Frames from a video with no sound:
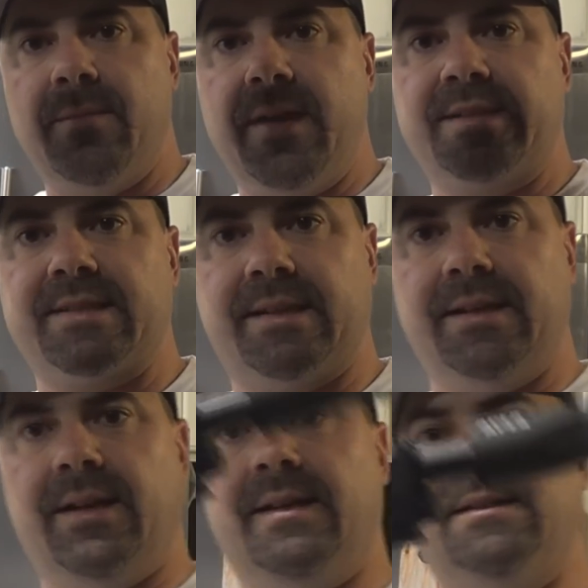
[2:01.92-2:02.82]
It makes the
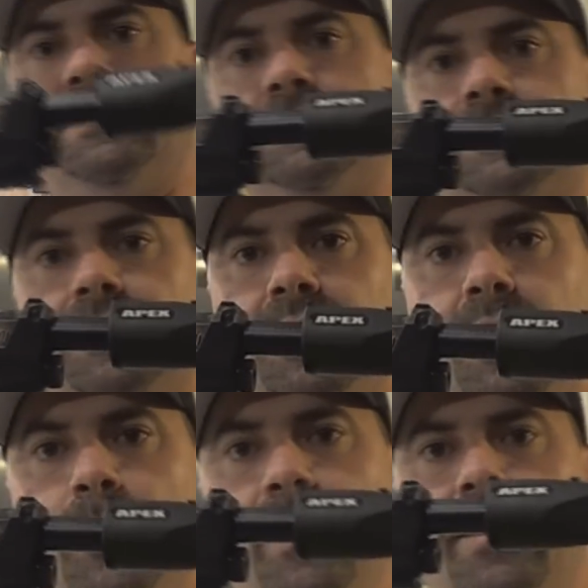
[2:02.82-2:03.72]
gun
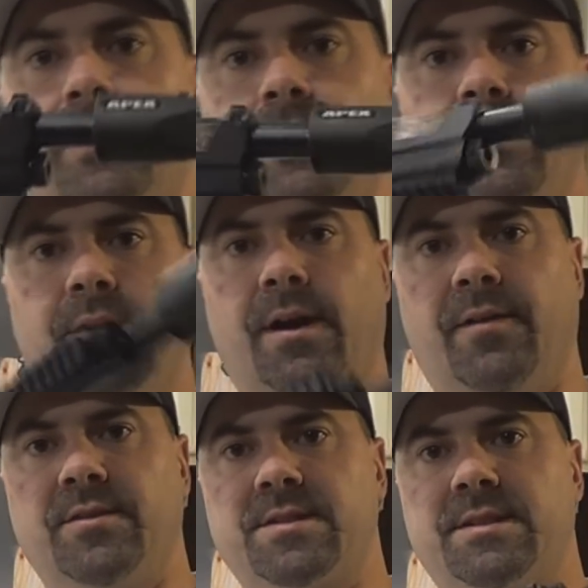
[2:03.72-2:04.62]
bigger,
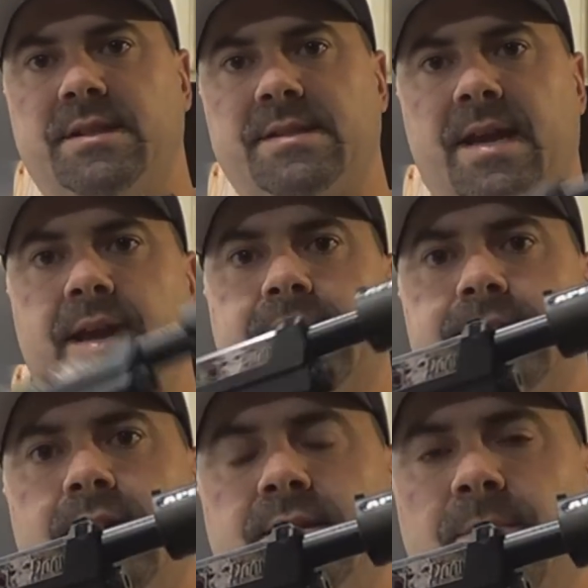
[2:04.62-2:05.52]
obviously, because it
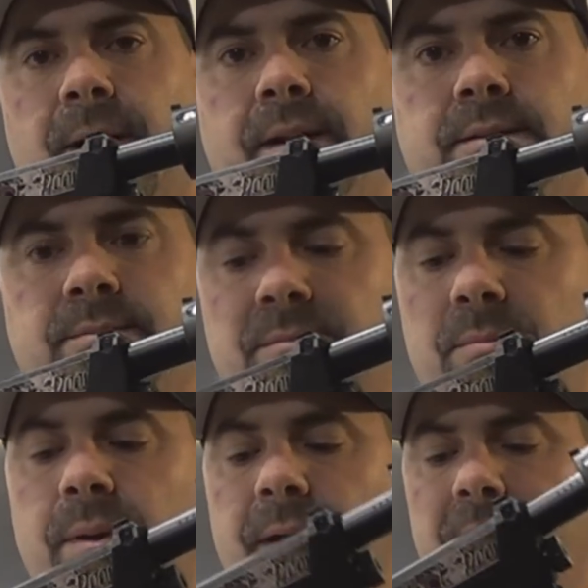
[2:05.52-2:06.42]
hangs out the bottom,
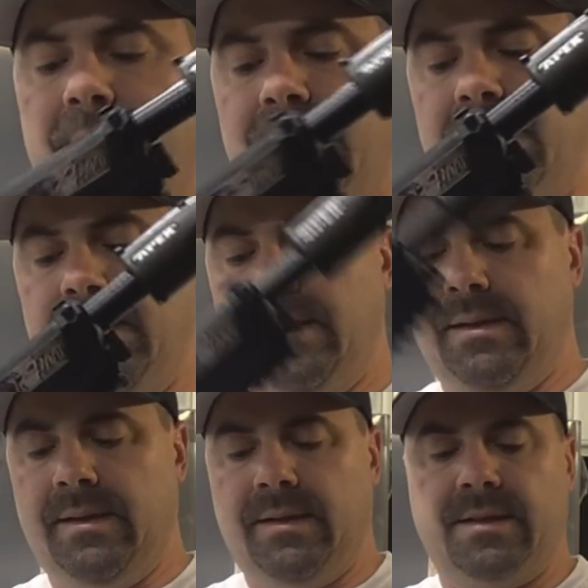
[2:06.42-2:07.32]
but
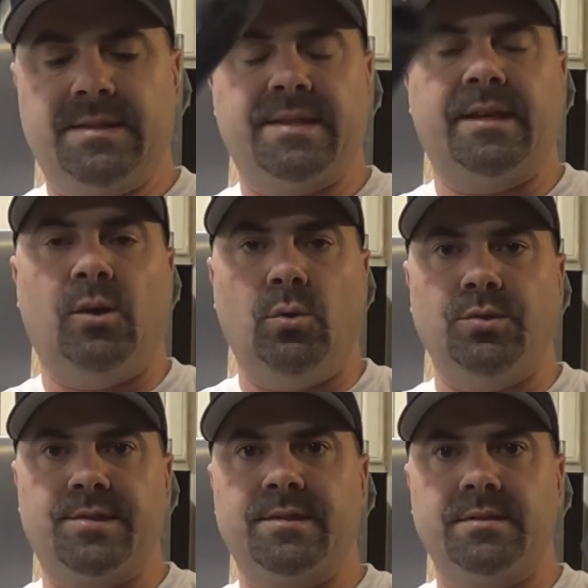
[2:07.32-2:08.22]
this thing
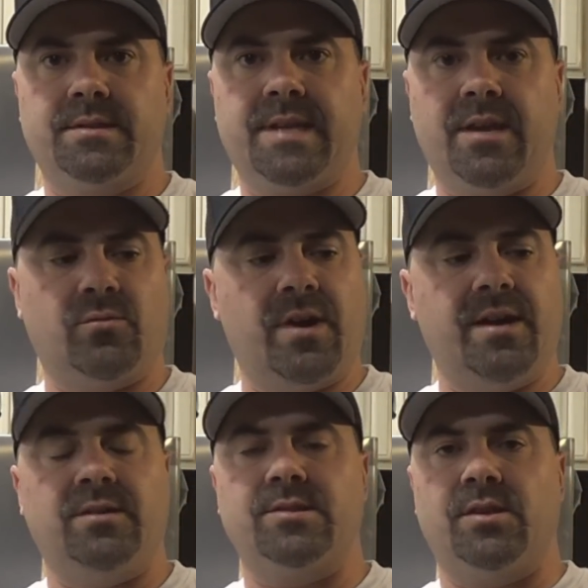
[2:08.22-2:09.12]
holds 10
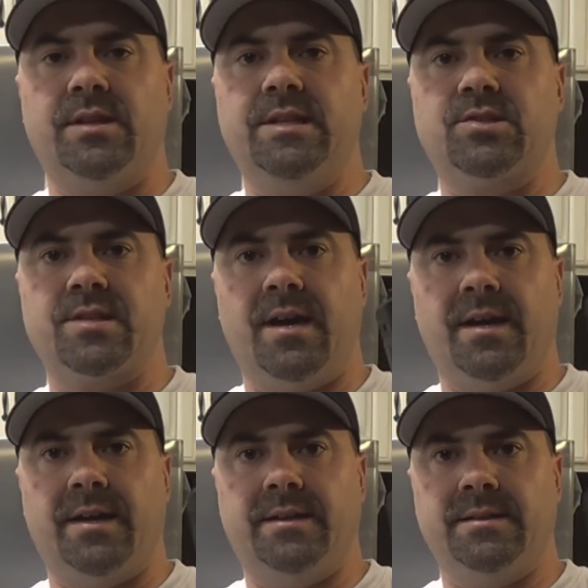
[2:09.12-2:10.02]
rounds on each
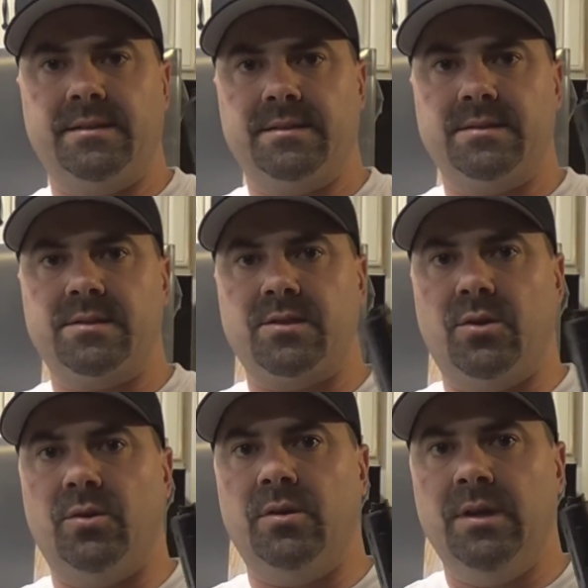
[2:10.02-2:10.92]
side,
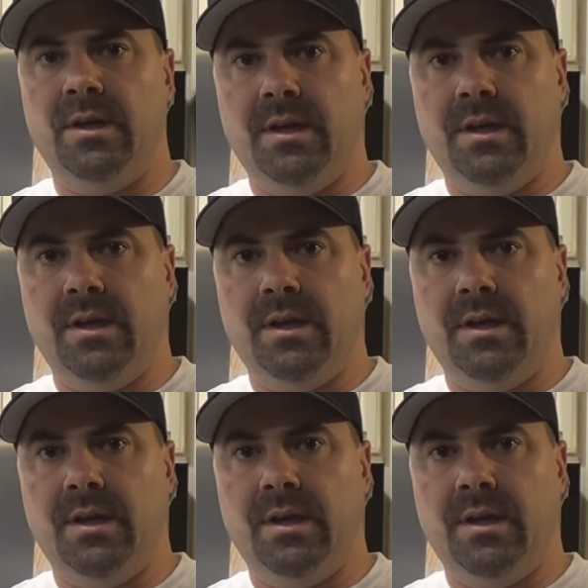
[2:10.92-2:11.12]
so